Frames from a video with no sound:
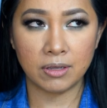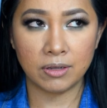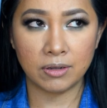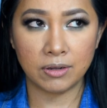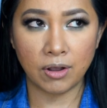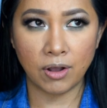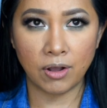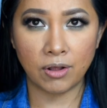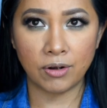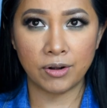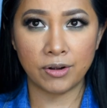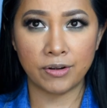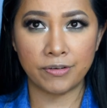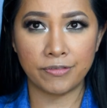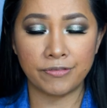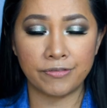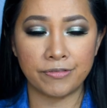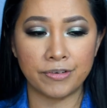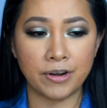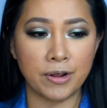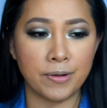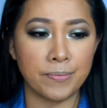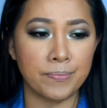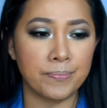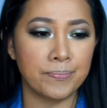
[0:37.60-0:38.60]
color
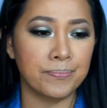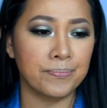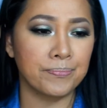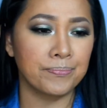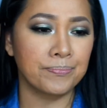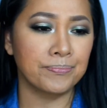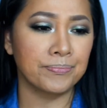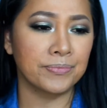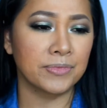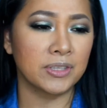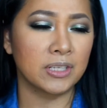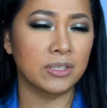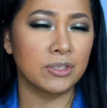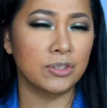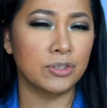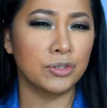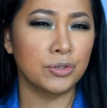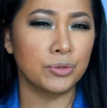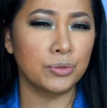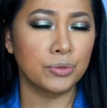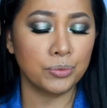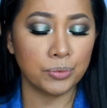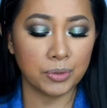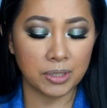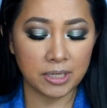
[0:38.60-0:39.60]
from the
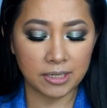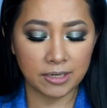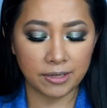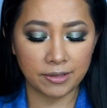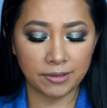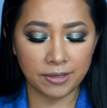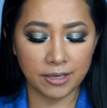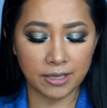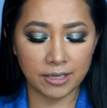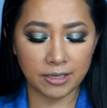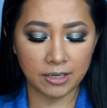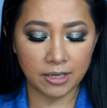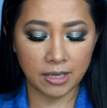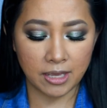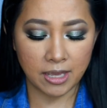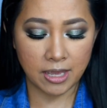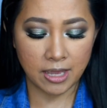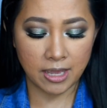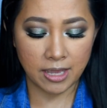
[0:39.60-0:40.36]
nude one, I think.